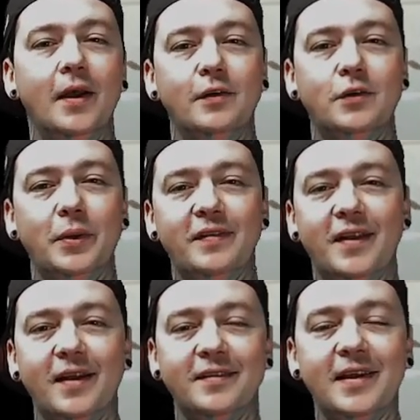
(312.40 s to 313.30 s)

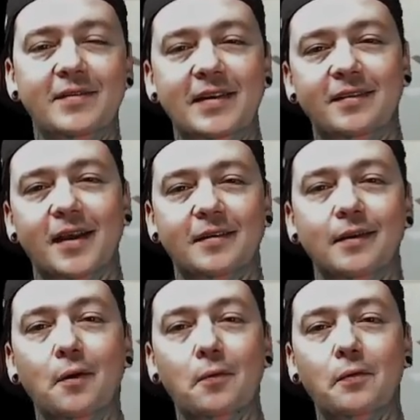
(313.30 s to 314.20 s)
Twitch.tv slash
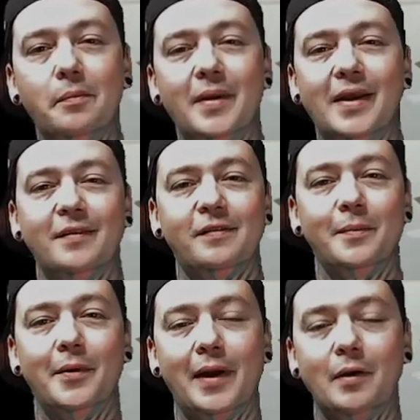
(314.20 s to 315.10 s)
local band
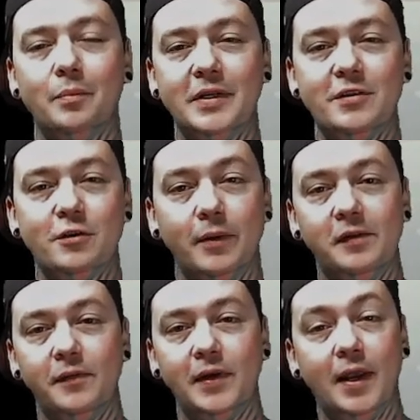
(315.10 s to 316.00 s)
smokeout. Please join
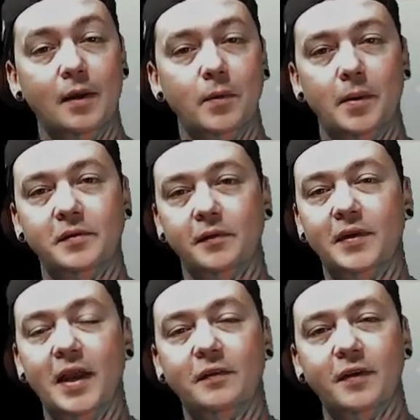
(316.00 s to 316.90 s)
us if you can. We always have
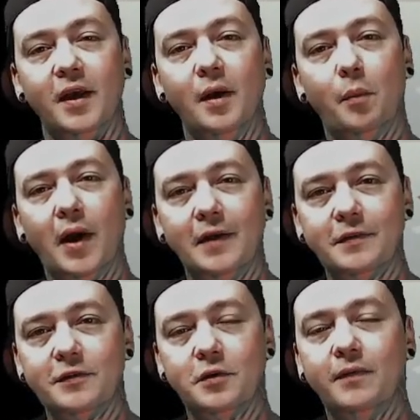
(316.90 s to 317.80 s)
guests,
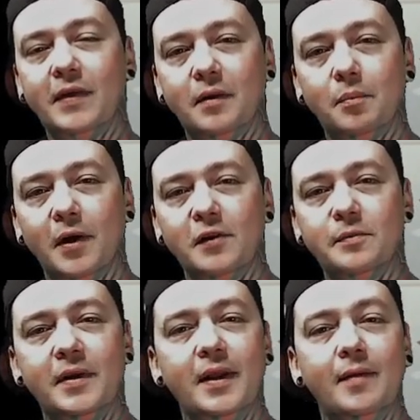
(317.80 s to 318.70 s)
prizes, trivia, and
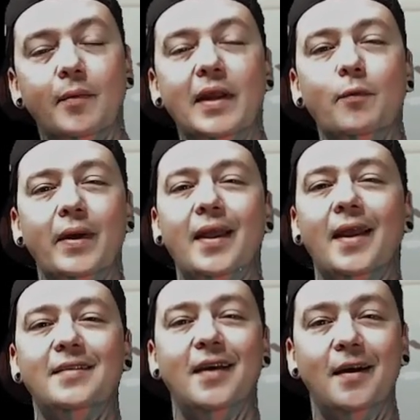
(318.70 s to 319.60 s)
punishment, and we give away
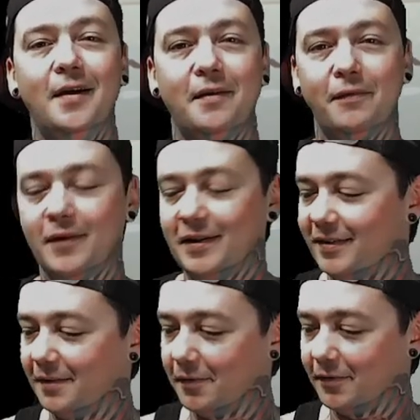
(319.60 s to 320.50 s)
a ton of free
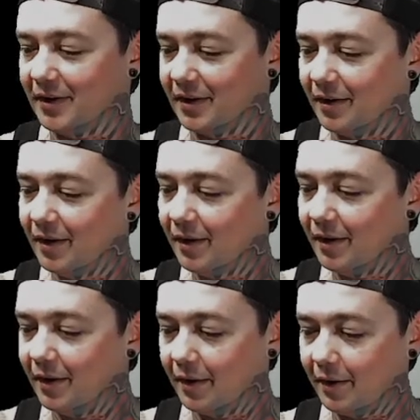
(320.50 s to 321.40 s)
stuff over there.
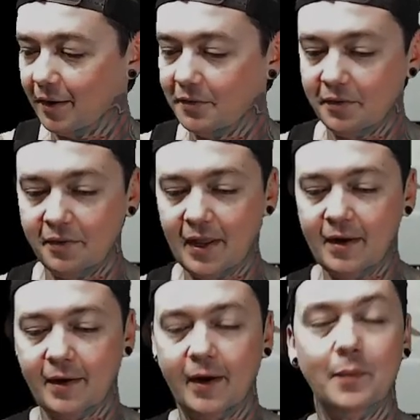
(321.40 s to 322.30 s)
Uh, other than
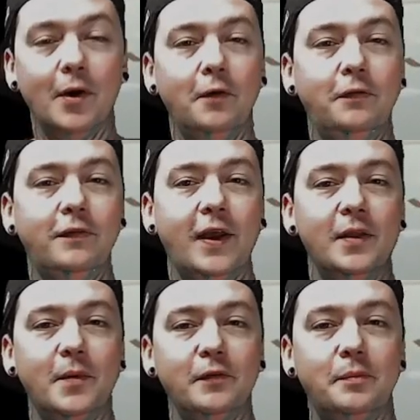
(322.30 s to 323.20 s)
that, I am your host, who's had
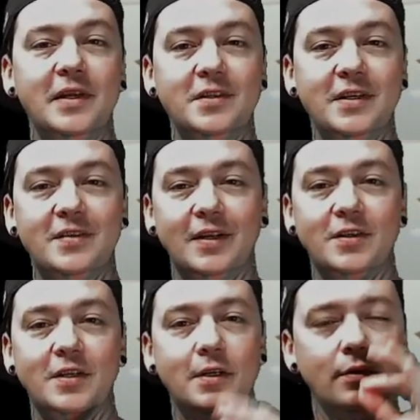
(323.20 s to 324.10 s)
the most BG, saying
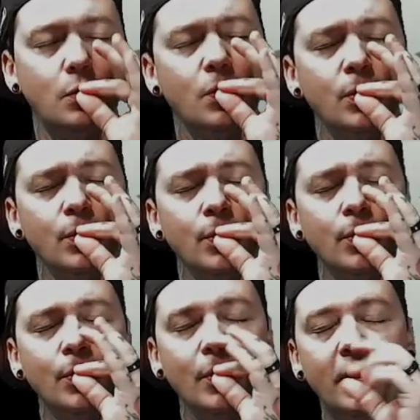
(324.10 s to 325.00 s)
cheers.
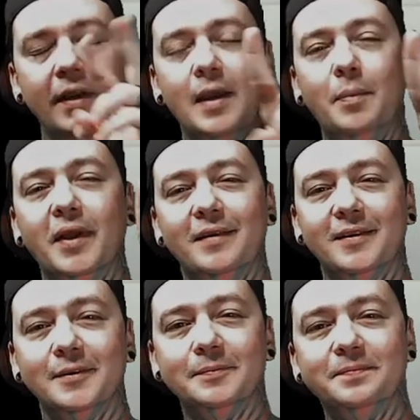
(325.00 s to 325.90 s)
Keep
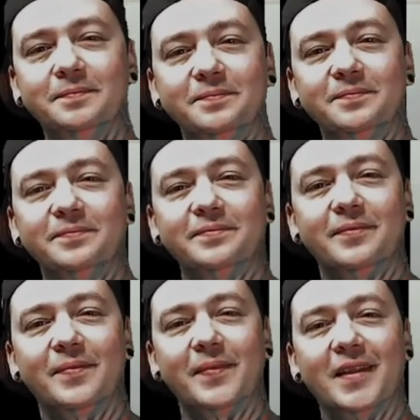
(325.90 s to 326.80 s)
blazing. Smoke
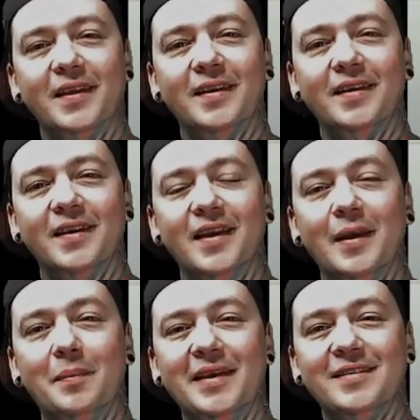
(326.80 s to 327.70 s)
weed every day.
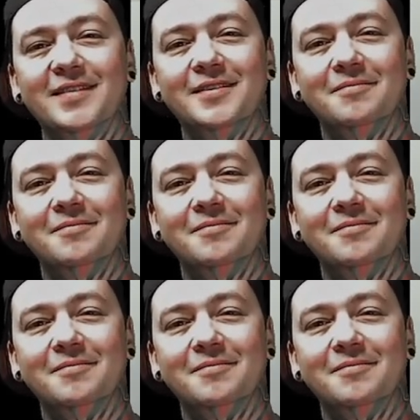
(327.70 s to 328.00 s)
And peace.